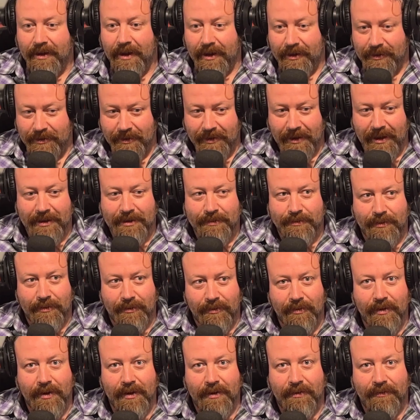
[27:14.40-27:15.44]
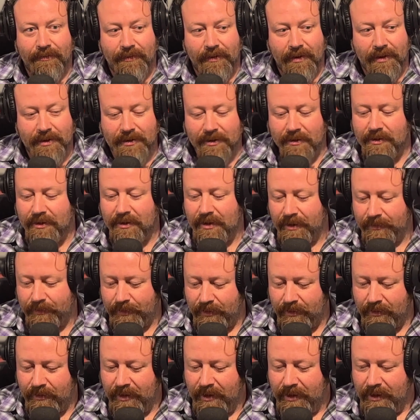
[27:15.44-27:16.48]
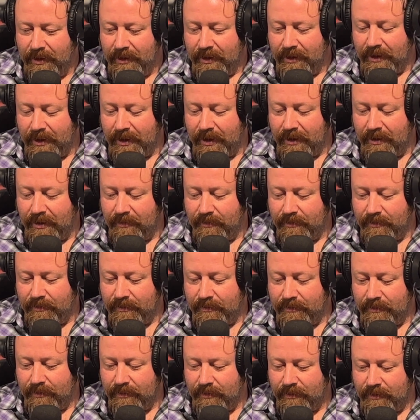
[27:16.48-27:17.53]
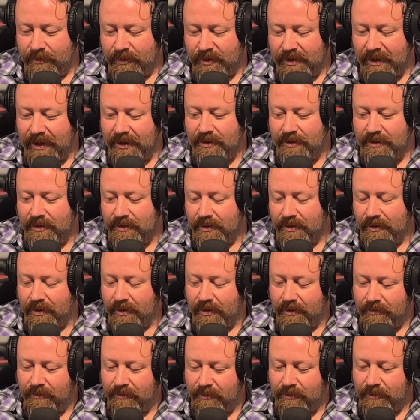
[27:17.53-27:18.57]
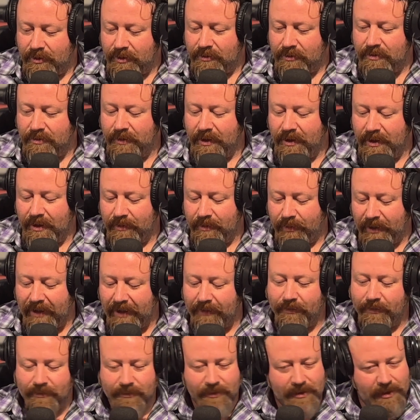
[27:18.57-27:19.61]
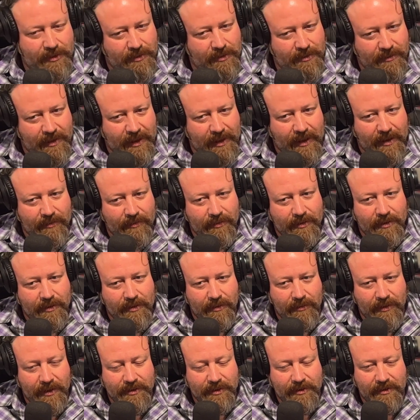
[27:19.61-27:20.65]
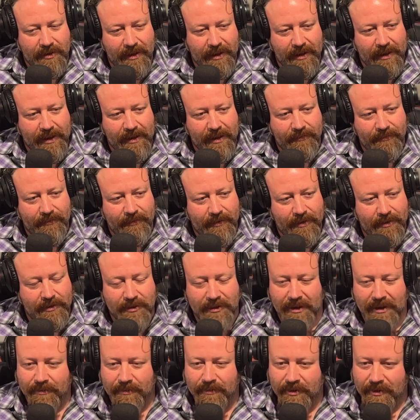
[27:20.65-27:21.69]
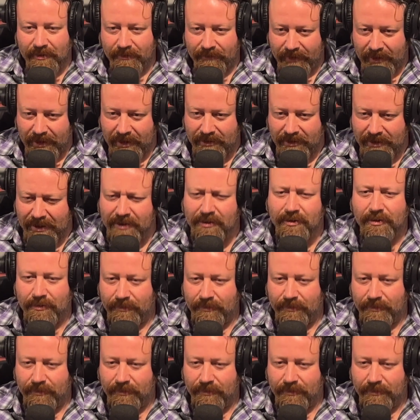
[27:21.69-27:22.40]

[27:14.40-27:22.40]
Yeah, so that's been really fun. So there's a couple station or social media platforms that do that. One called Western AF and Gems on VHS.